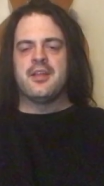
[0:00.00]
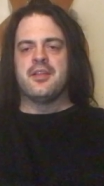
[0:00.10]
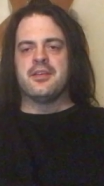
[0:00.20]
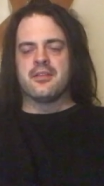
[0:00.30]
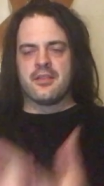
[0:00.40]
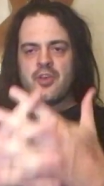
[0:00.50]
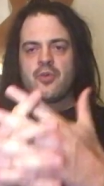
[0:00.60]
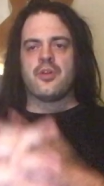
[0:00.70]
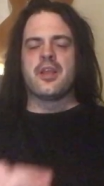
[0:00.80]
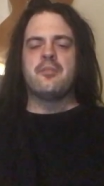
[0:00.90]
That
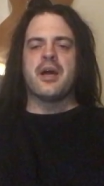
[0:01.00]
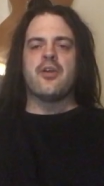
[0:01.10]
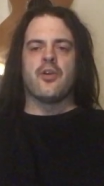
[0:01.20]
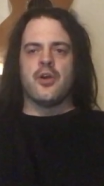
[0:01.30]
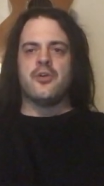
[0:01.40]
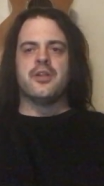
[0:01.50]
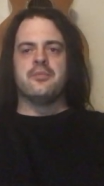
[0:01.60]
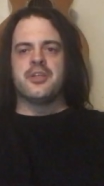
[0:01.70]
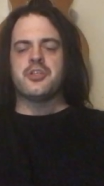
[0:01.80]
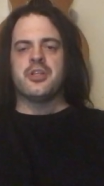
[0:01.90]
literally, by her own
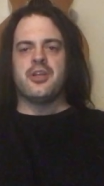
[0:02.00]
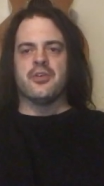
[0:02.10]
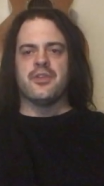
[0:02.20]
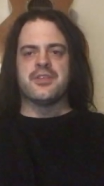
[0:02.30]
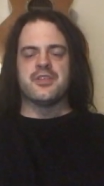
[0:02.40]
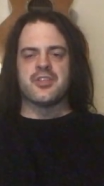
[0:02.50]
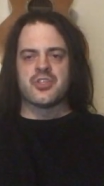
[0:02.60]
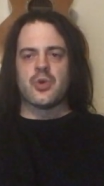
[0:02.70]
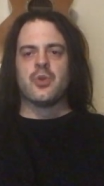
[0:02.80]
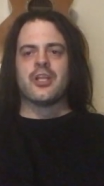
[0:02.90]
admission here, this is
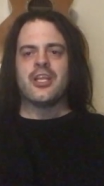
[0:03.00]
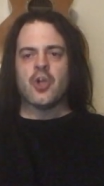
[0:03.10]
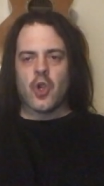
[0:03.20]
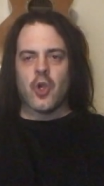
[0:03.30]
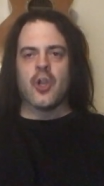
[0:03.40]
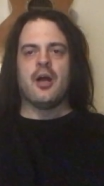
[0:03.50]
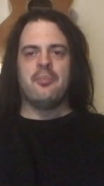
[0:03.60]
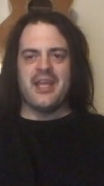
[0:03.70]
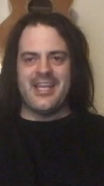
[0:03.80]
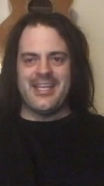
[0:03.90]
solely her
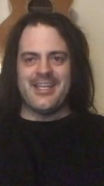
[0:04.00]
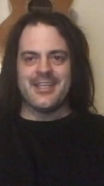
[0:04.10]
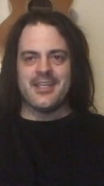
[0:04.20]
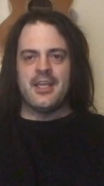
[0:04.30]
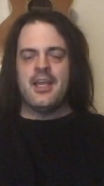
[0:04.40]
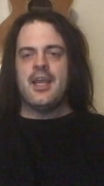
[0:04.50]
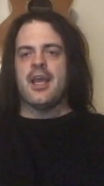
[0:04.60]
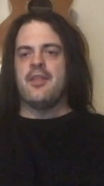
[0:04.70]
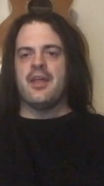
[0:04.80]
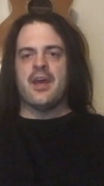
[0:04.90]
opinion
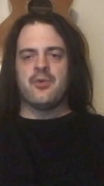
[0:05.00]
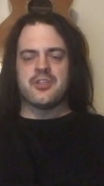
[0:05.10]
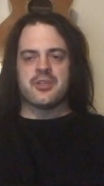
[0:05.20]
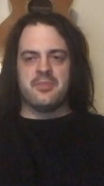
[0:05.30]
and that which can